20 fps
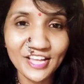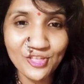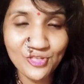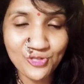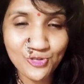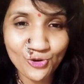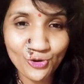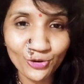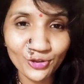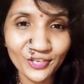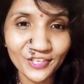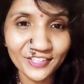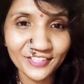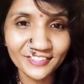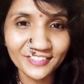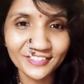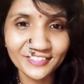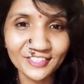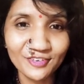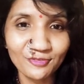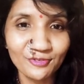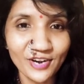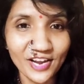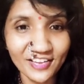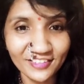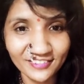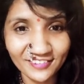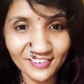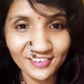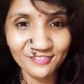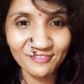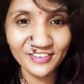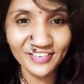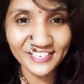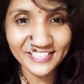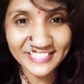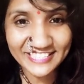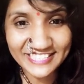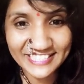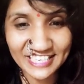enjoying the Navratri
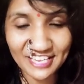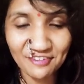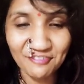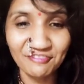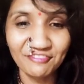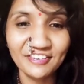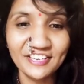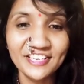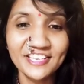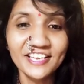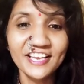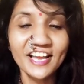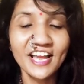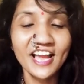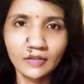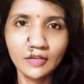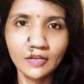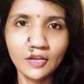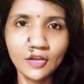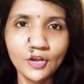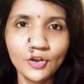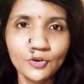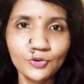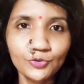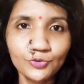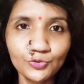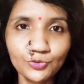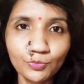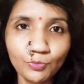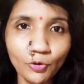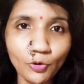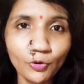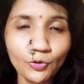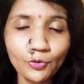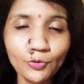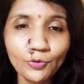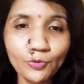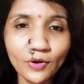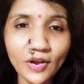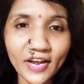very safely.
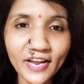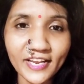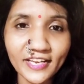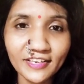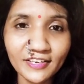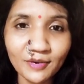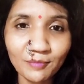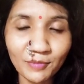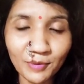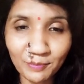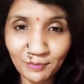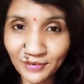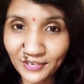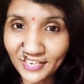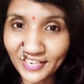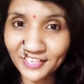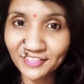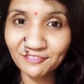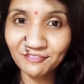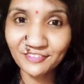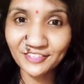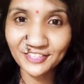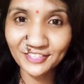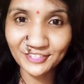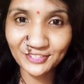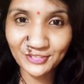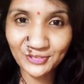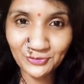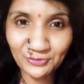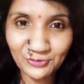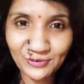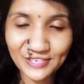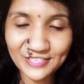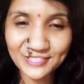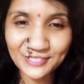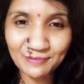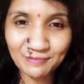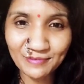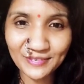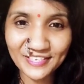Tomorrow I come up again with a new
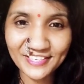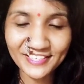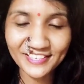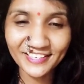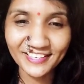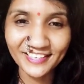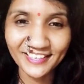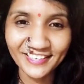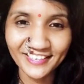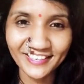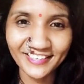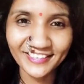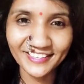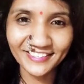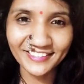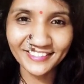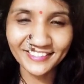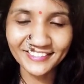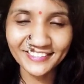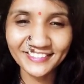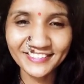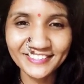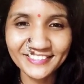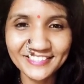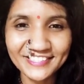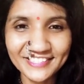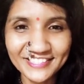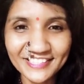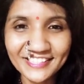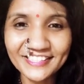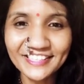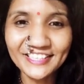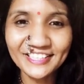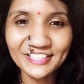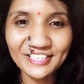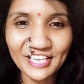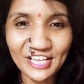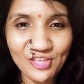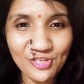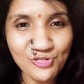recipe. Till
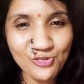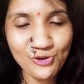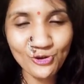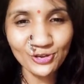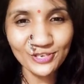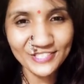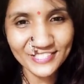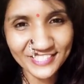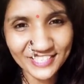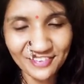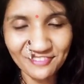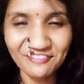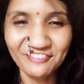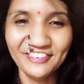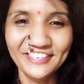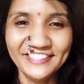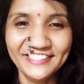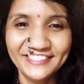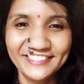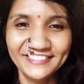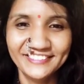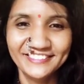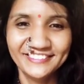then, enjoy safely.